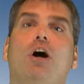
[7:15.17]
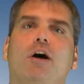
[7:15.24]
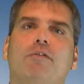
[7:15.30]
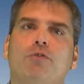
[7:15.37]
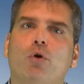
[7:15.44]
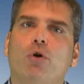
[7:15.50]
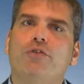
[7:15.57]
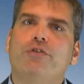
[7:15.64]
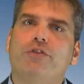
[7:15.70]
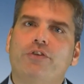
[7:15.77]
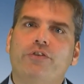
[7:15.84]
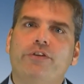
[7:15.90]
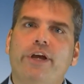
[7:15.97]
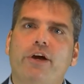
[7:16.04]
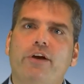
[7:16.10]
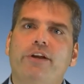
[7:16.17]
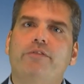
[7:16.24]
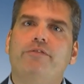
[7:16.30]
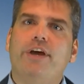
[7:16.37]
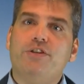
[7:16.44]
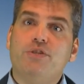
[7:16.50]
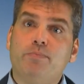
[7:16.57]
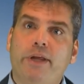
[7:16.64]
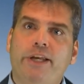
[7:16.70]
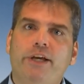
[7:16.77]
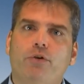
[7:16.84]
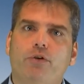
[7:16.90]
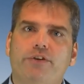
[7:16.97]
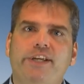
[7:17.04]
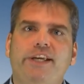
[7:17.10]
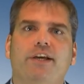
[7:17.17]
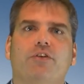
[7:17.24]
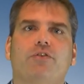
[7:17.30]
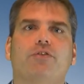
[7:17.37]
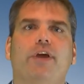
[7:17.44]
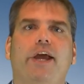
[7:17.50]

Of course, this narrative has many critiques,